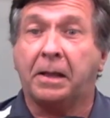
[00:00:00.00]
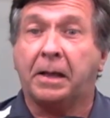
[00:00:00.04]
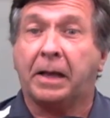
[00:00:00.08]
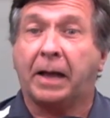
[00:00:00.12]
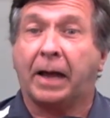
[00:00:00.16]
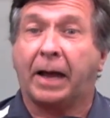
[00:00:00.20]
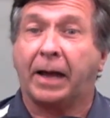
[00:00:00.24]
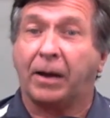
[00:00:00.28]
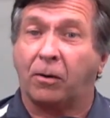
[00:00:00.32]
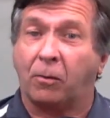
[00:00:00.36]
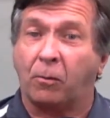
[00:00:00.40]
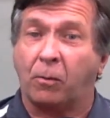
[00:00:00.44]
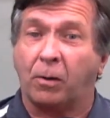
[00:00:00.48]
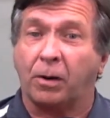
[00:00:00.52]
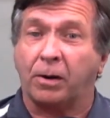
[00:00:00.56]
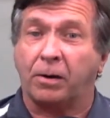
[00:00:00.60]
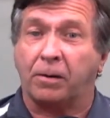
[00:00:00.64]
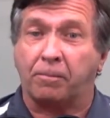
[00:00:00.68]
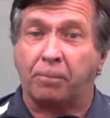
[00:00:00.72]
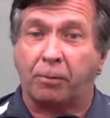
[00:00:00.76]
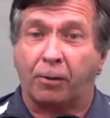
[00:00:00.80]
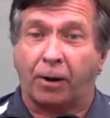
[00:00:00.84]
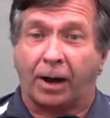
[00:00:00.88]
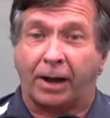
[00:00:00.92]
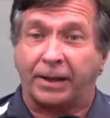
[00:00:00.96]
I don't want to
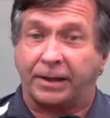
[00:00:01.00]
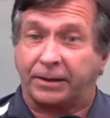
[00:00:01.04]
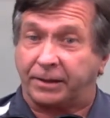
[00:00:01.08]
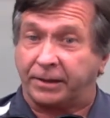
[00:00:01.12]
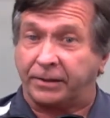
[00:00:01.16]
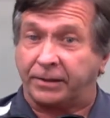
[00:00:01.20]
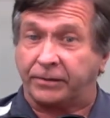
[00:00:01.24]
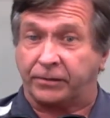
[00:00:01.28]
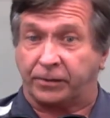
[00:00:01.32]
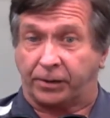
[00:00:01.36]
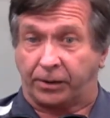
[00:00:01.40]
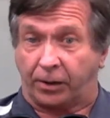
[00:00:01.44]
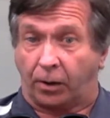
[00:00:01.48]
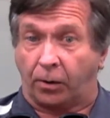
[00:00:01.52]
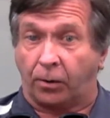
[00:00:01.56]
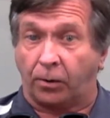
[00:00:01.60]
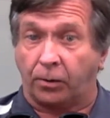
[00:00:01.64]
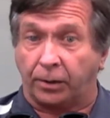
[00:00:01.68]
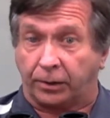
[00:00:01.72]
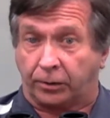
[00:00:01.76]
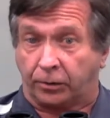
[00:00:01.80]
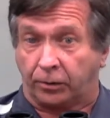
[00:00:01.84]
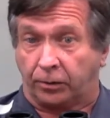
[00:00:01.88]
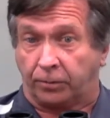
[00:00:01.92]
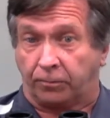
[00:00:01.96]
imply that these are the
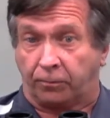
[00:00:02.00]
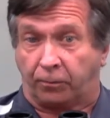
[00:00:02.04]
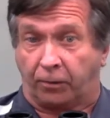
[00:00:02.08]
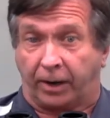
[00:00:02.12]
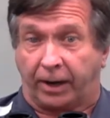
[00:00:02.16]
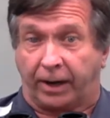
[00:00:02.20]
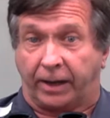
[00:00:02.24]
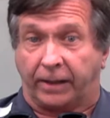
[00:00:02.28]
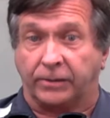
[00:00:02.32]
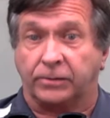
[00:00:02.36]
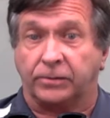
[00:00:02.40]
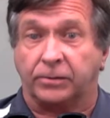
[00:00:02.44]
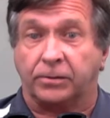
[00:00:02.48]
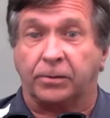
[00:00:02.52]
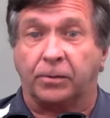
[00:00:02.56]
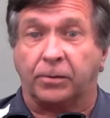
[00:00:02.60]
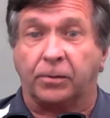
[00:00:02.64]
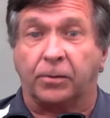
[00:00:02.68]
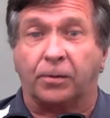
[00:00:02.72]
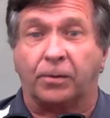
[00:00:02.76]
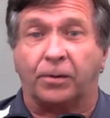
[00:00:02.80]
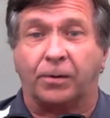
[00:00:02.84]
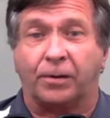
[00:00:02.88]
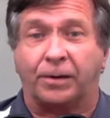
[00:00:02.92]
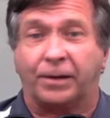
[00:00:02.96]
only good brands
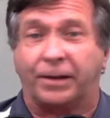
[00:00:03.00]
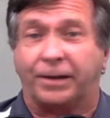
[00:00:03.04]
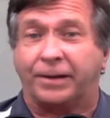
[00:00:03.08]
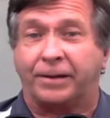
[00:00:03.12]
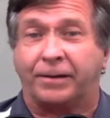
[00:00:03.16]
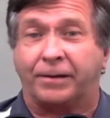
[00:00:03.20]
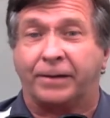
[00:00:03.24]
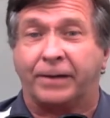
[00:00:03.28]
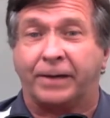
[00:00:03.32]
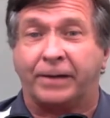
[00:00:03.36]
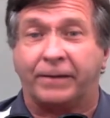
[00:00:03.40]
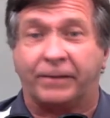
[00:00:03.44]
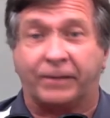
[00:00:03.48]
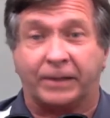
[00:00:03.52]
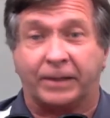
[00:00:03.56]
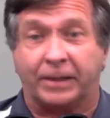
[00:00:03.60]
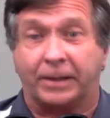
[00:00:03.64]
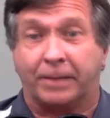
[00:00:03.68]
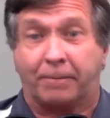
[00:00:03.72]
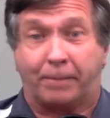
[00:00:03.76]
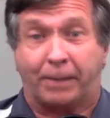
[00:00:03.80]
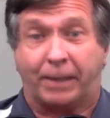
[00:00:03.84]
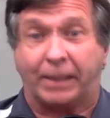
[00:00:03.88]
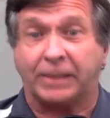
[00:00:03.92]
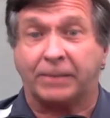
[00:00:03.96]
or that they're even
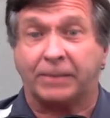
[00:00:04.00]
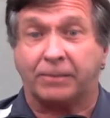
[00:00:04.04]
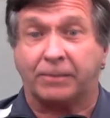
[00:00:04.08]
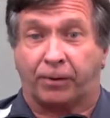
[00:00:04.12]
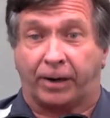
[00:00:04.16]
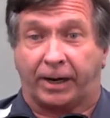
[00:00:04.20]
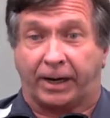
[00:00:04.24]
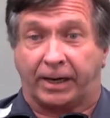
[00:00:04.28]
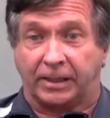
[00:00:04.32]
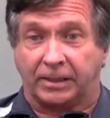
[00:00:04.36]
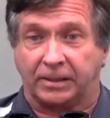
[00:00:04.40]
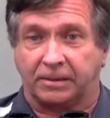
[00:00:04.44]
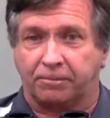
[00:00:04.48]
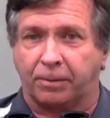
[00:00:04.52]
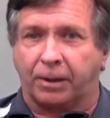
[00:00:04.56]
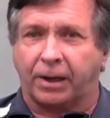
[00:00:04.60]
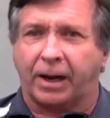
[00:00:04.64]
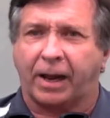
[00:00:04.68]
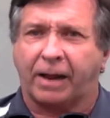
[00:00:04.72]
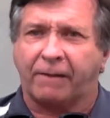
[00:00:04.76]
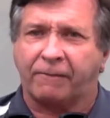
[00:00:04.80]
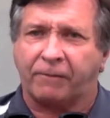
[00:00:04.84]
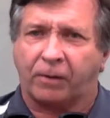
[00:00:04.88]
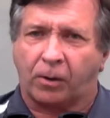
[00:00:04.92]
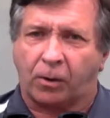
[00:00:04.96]
the best brands, but
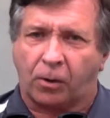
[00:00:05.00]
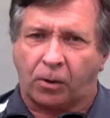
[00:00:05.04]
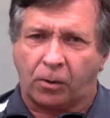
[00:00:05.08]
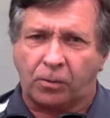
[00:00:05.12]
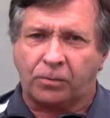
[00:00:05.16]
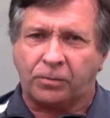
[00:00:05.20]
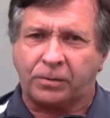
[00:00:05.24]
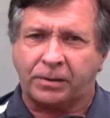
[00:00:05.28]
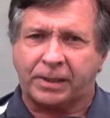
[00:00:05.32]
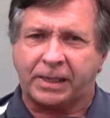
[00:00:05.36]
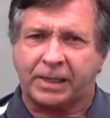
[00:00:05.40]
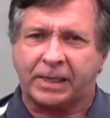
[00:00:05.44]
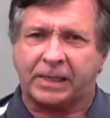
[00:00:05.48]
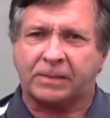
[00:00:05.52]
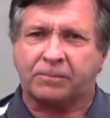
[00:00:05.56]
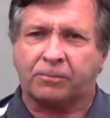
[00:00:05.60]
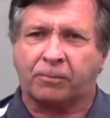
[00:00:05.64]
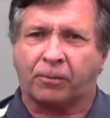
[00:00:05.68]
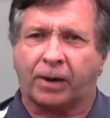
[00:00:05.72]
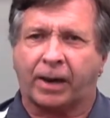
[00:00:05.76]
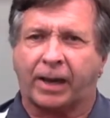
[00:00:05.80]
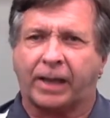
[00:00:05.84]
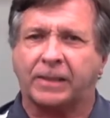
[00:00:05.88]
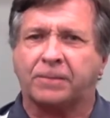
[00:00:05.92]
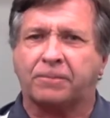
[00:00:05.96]
I've owned these
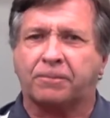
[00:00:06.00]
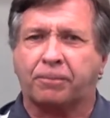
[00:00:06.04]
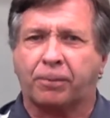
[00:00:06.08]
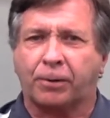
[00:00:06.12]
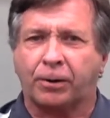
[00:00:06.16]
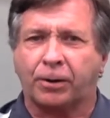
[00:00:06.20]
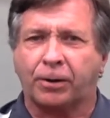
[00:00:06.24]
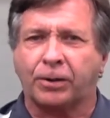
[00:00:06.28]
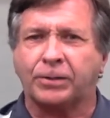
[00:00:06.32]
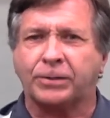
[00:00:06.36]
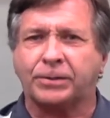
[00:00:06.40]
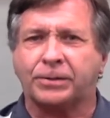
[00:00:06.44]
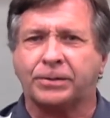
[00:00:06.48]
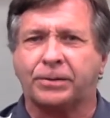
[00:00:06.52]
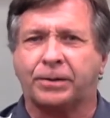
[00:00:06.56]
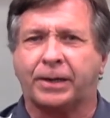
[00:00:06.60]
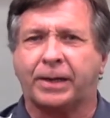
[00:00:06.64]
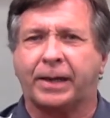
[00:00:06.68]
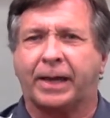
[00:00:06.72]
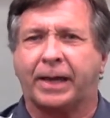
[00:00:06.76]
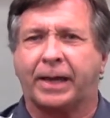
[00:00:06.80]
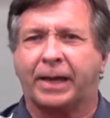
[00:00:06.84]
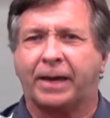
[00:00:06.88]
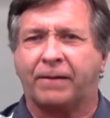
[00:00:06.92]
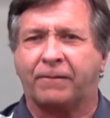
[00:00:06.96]
brands
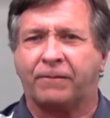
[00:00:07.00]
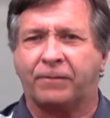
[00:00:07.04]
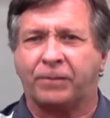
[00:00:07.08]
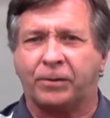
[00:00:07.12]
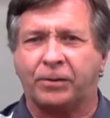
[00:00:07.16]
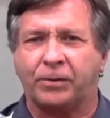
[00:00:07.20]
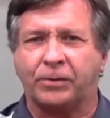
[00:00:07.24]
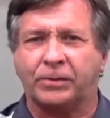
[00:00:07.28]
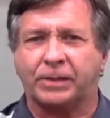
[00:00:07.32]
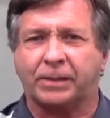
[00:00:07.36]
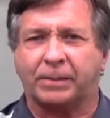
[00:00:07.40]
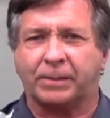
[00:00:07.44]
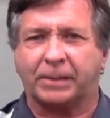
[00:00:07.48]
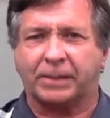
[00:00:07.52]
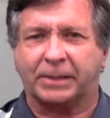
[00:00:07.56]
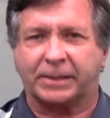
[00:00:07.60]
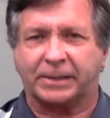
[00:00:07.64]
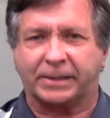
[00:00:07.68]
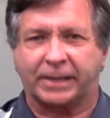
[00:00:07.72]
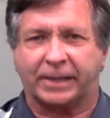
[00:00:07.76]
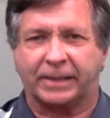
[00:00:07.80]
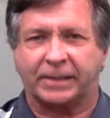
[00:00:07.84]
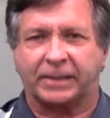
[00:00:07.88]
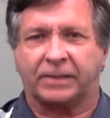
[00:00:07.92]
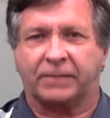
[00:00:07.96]
personally and have used them
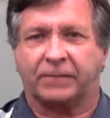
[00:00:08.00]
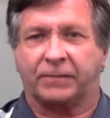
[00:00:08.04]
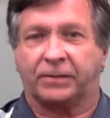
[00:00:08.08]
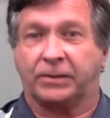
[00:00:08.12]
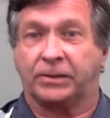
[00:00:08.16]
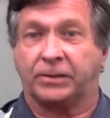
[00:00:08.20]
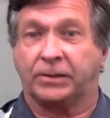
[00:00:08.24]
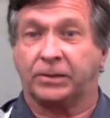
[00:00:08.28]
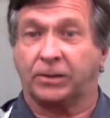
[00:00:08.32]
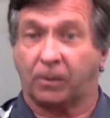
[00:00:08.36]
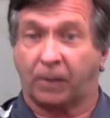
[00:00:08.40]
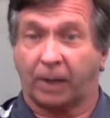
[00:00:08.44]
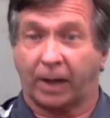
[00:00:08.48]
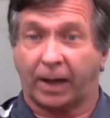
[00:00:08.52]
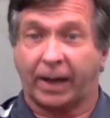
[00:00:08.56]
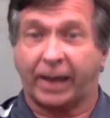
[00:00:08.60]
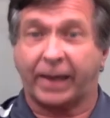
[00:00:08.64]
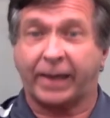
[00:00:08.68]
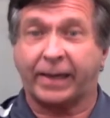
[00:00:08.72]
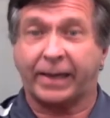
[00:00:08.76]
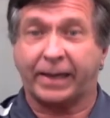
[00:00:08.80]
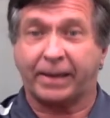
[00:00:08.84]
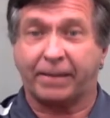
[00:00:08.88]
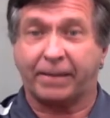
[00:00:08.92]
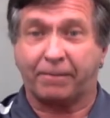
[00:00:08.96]
extensively, so I
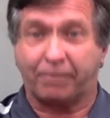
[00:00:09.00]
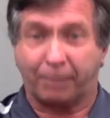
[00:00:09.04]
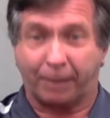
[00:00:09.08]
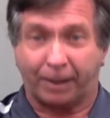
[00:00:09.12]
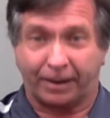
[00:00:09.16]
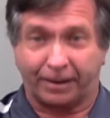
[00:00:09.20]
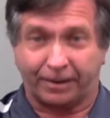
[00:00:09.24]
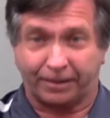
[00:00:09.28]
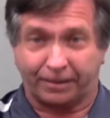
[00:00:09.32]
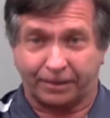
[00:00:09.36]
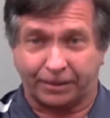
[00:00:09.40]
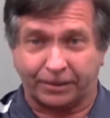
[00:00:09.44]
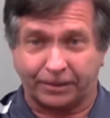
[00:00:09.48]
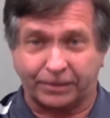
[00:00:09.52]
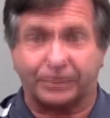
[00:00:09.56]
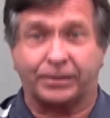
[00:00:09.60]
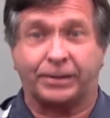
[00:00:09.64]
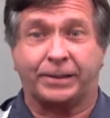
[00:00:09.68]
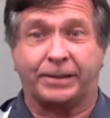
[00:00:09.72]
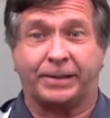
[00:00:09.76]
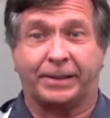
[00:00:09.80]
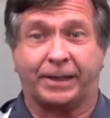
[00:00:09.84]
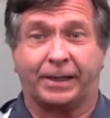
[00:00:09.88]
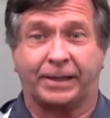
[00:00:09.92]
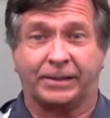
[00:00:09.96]
can
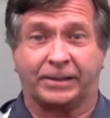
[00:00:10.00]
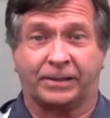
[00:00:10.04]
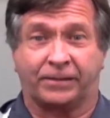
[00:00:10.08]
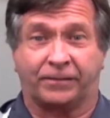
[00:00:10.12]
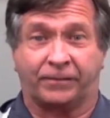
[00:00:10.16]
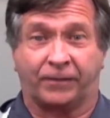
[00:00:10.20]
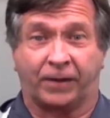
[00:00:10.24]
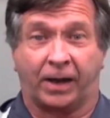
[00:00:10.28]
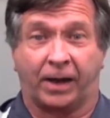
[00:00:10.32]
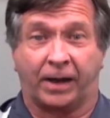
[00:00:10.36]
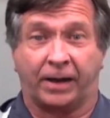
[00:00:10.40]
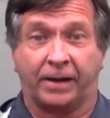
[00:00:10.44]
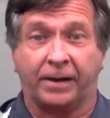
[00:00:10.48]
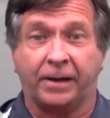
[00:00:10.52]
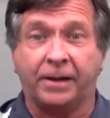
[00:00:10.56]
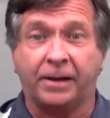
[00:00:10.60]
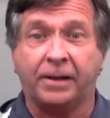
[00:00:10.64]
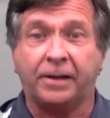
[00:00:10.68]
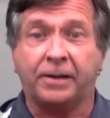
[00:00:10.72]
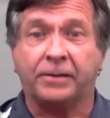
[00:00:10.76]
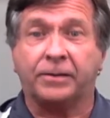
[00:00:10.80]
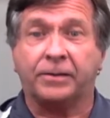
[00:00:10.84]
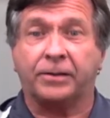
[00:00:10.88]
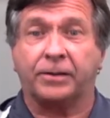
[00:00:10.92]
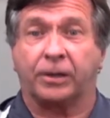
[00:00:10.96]
personally testify
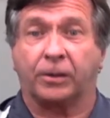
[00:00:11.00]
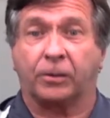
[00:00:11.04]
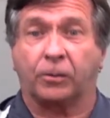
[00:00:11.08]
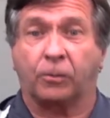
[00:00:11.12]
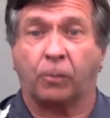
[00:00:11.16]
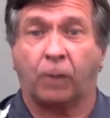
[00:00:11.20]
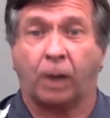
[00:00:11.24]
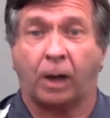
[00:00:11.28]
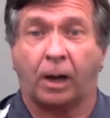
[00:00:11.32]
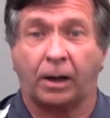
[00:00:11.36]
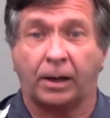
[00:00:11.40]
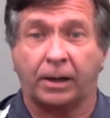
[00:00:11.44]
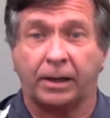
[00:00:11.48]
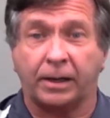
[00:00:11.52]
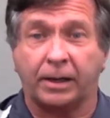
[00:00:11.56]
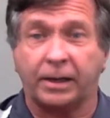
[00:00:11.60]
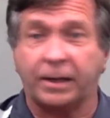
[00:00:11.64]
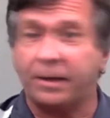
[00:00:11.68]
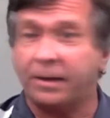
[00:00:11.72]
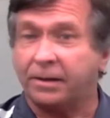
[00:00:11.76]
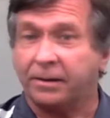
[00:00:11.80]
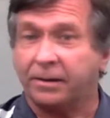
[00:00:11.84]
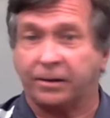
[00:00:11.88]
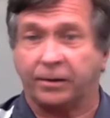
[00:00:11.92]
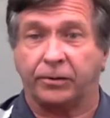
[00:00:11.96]
to their quality,
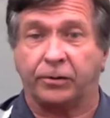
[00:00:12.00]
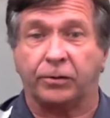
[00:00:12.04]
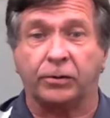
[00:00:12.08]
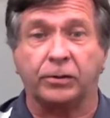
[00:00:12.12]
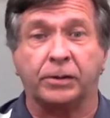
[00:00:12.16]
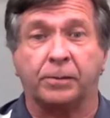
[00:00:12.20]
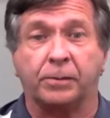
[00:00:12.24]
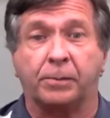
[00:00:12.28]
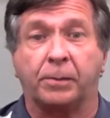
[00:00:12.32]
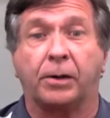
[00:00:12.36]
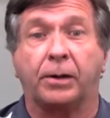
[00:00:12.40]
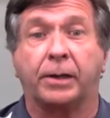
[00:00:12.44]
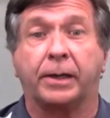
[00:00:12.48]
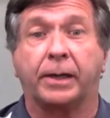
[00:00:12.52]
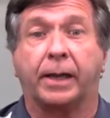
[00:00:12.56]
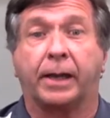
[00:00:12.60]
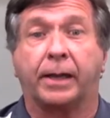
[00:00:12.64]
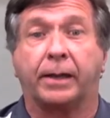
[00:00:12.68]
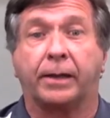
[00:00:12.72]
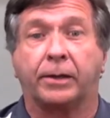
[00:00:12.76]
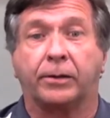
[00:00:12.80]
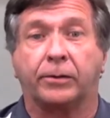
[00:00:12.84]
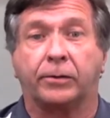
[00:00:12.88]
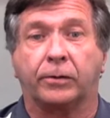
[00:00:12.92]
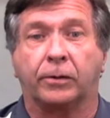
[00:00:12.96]
their usability,
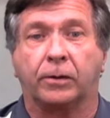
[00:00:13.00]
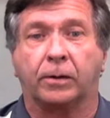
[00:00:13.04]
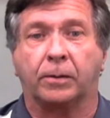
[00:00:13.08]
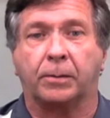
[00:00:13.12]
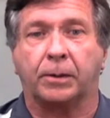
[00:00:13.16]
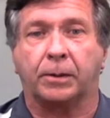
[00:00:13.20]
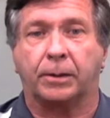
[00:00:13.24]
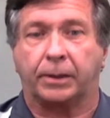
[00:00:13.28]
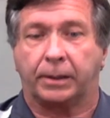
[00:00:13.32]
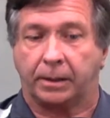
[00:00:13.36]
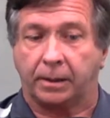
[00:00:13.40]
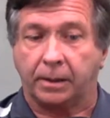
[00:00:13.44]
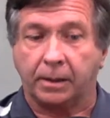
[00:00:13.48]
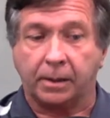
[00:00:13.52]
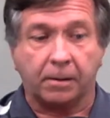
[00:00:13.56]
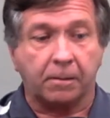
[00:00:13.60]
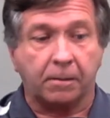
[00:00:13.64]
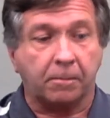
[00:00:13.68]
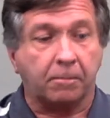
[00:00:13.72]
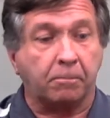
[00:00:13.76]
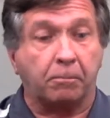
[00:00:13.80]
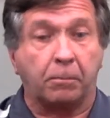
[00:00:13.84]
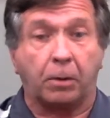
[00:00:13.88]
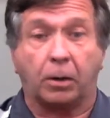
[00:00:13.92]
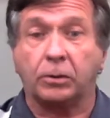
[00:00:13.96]
and their durability.
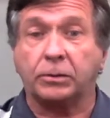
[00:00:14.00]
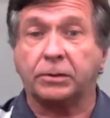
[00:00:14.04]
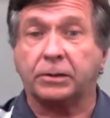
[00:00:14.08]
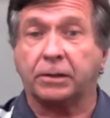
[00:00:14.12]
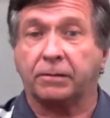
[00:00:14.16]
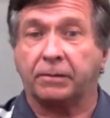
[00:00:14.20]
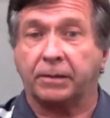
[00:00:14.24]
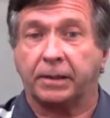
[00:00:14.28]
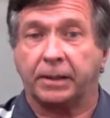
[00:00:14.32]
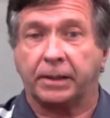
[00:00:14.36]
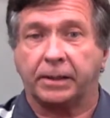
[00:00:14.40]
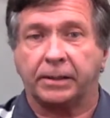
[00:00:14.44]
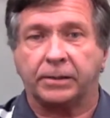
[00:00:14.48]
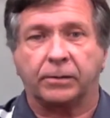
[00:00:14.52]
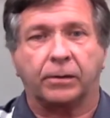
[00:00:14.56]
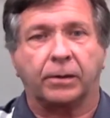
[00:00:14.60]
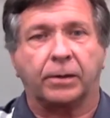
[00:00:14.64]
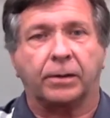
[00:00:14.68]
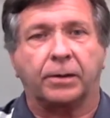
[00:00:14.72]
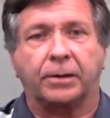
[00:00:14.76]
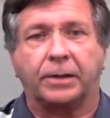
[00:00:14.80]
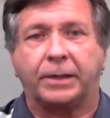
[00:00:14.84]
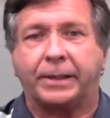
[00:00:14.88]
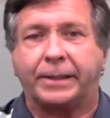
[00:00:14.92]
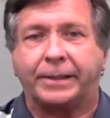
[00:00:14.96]
Most of these are
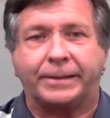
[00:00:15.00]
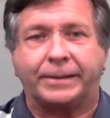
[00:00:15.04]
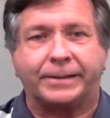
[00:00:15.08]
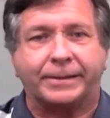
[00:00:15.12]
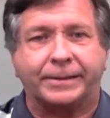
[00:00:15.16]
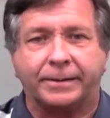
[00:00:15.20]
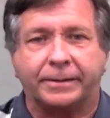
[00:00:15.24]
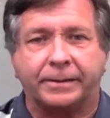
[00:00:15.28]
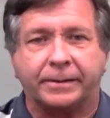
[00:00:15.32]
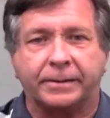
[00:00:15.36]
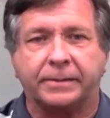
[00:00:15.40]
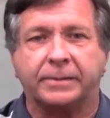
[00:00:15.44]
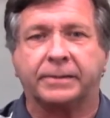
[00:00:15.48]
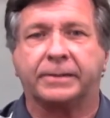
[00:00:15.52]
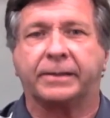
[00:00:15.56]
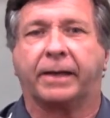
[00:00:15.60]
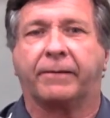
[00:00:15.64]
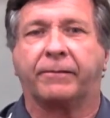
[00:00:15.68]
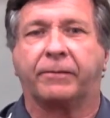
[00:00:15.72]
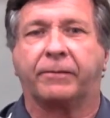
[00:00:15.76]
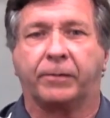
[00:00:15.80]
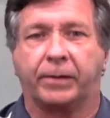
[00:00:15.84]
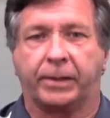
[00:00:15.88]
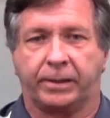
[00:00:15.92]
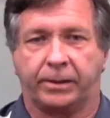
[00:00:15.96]
at least
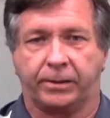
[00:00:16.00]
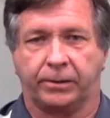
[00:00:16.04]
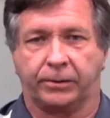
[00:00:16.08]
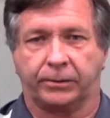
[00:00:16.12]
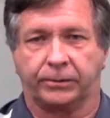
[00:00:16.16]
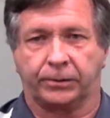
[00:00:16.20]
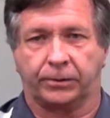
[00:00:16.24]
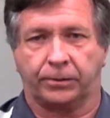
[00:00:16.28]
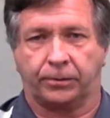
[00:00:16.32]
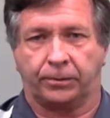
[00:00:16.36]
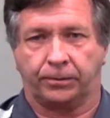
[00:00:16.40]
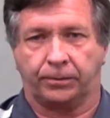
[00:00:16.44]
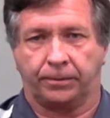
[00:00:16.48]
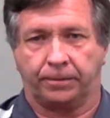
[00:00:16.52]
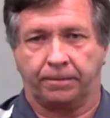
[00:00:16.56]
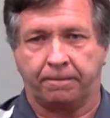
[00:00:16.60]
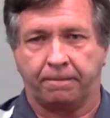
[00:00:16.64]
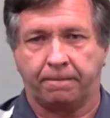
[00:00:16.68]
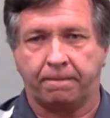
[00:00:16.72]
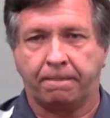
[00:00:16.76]
7 or 8 years old.